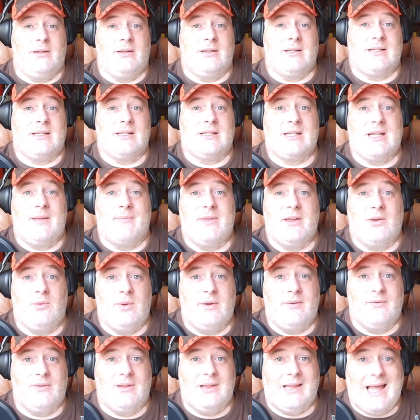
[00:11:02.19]
This is something
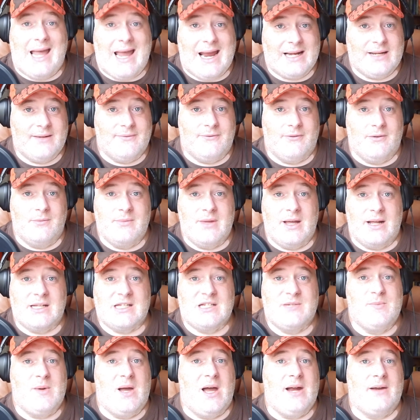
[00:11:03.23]
we've lacked from that
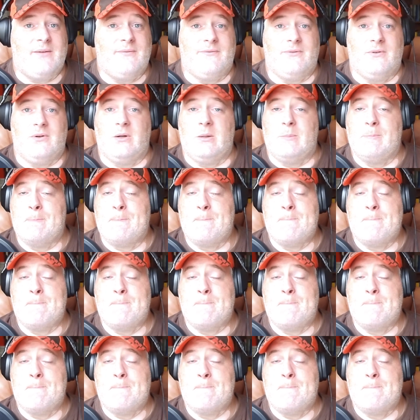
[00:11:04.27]
spot for